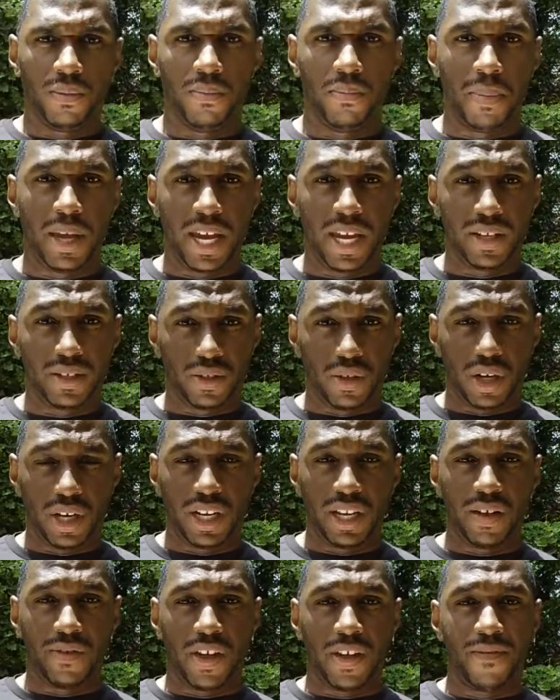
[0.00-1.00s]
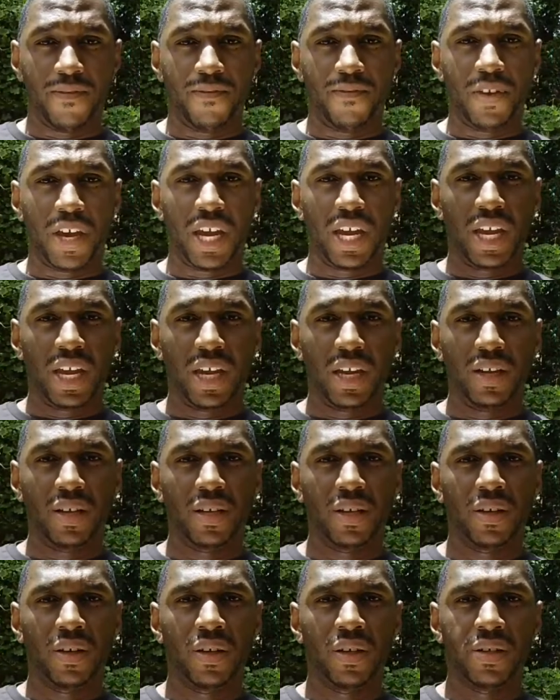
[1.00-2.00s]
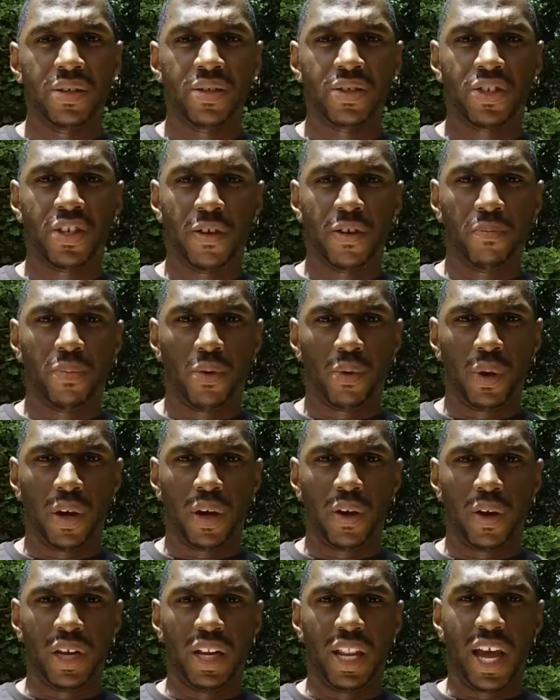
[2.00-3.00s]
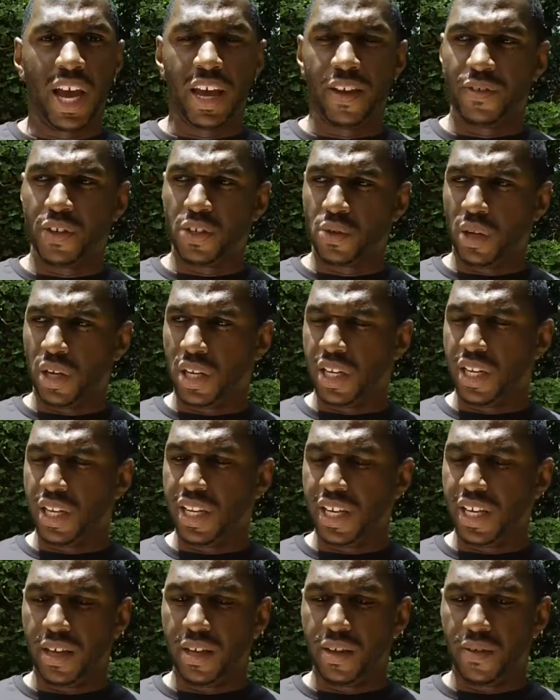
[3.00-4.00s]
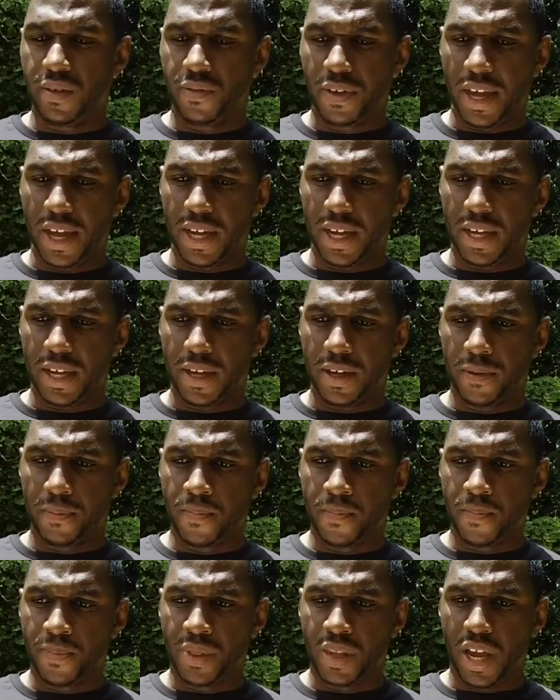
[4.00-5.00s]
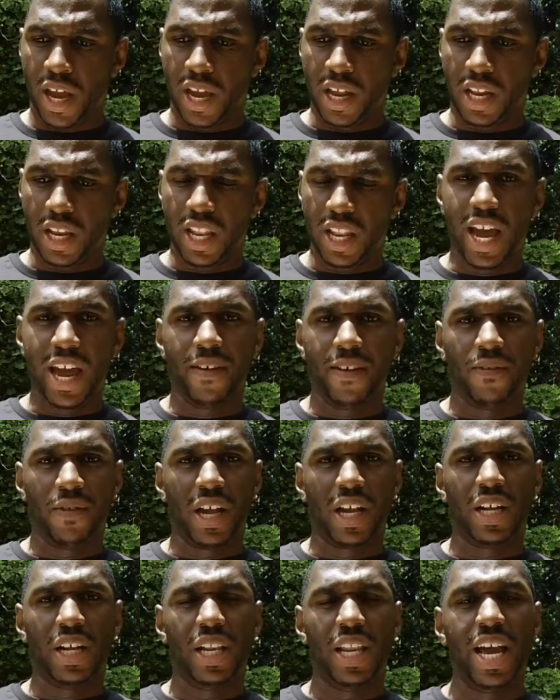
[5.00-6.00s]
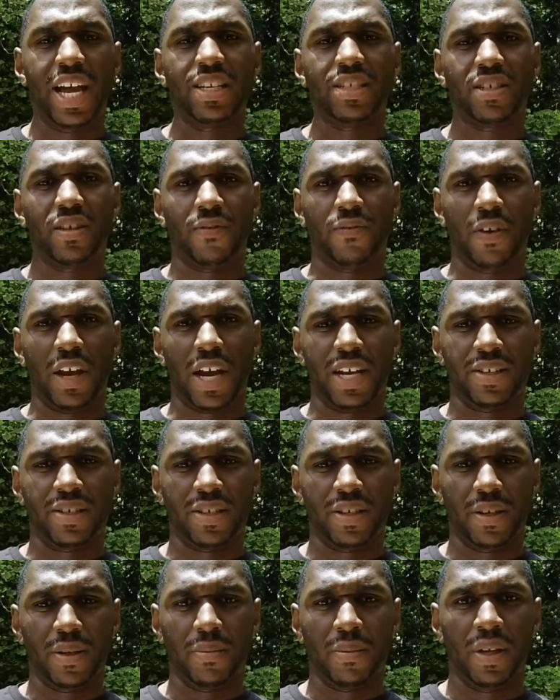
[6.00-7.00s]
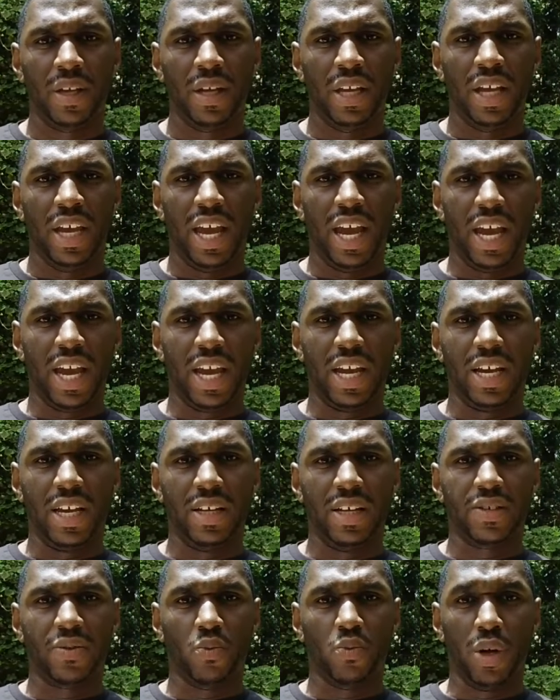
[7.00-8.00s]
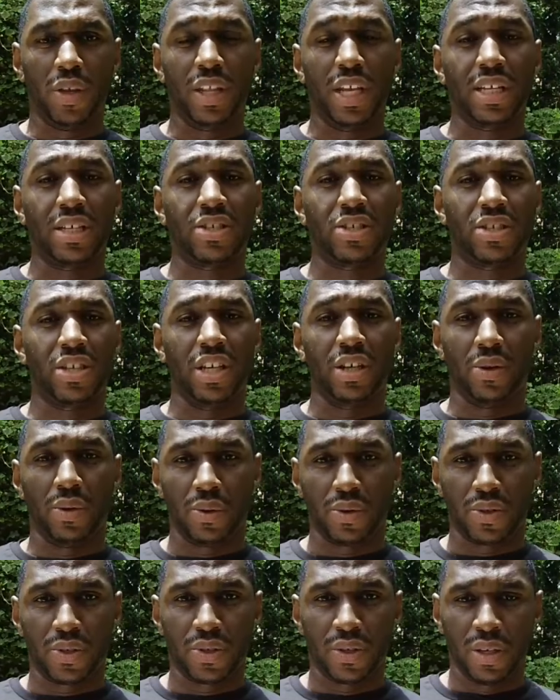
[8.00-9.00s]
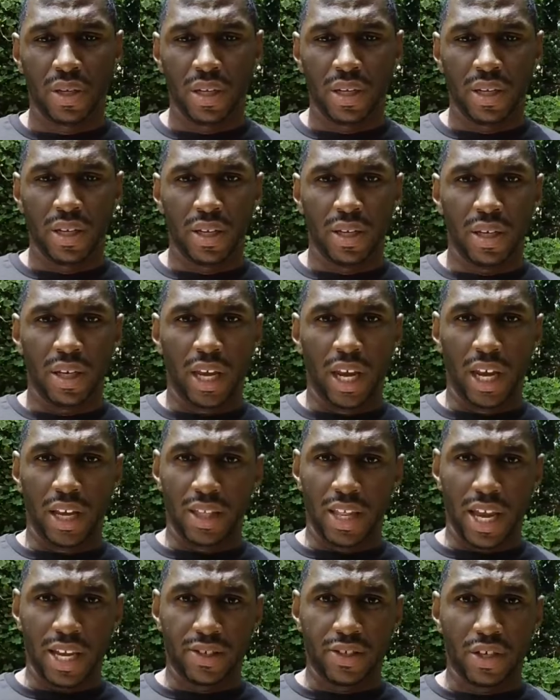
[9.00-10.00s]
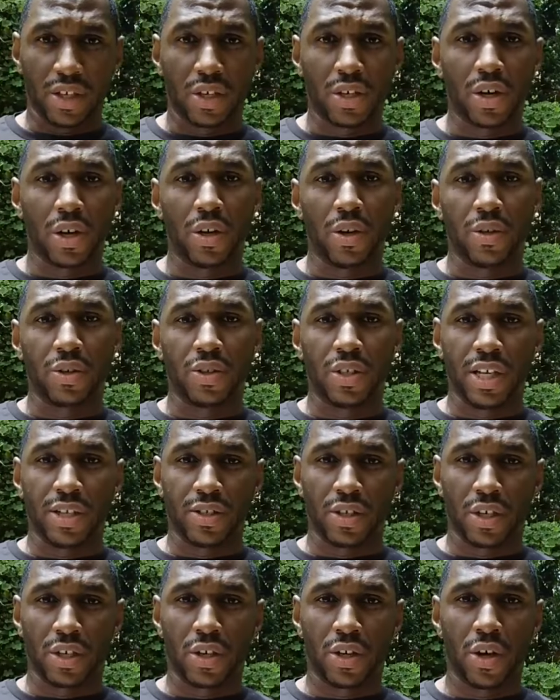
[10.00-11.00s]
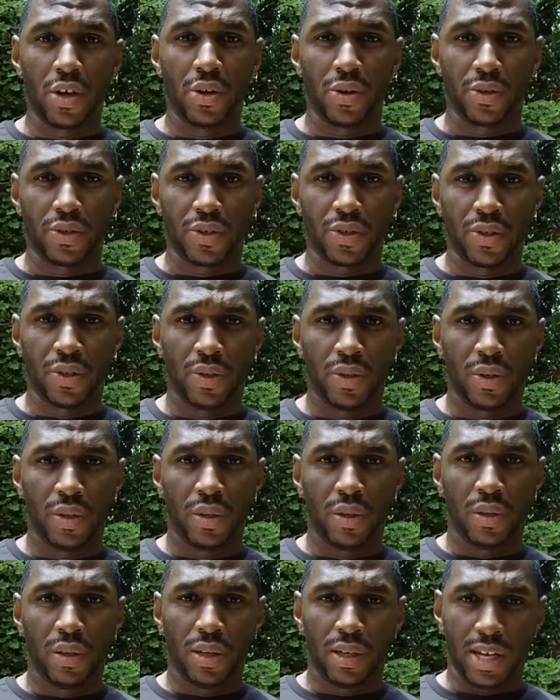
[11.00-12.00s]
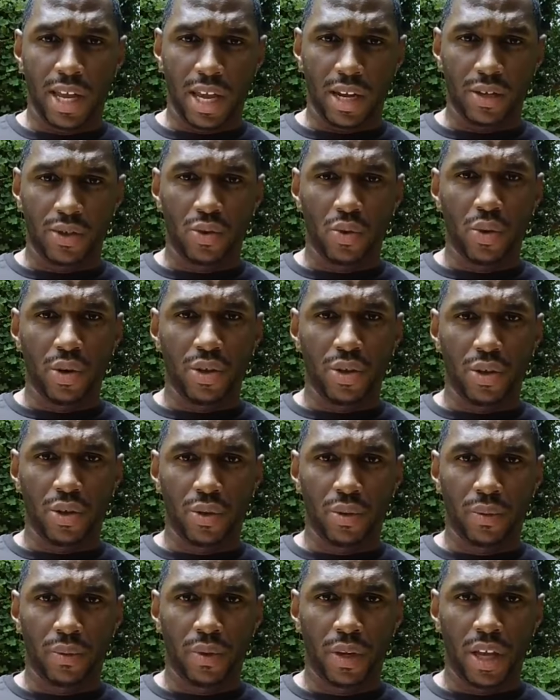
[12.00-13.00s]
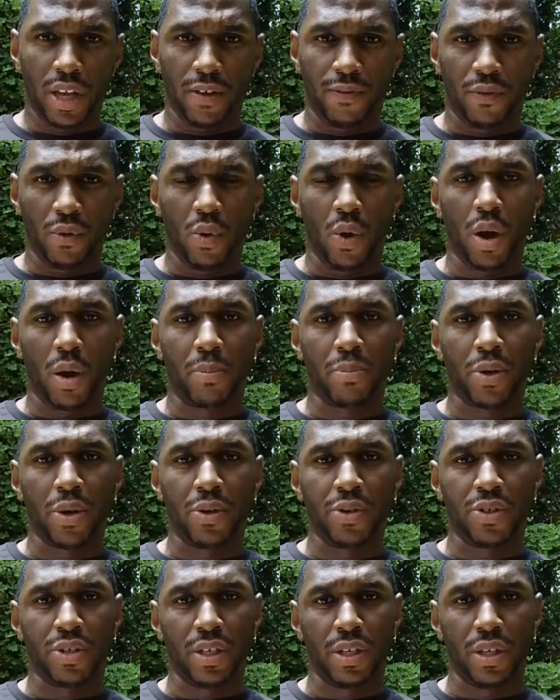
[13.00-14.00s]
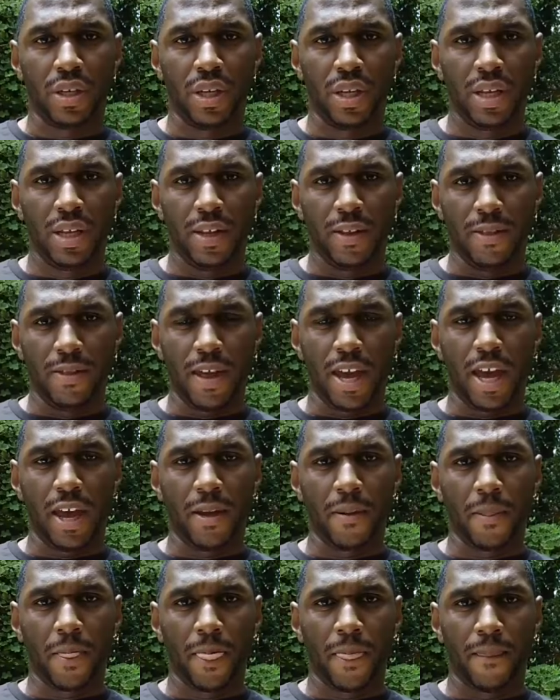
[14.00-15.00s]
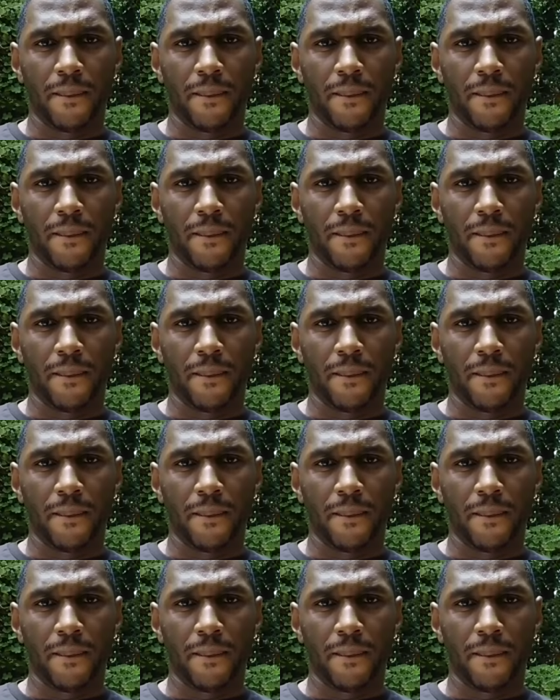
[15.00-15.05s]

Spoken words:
man is going to live a vain, temporary life. He's going to live a life that classifies him as one that steals. And that's a curse. That's a curse that is on you if you are a person that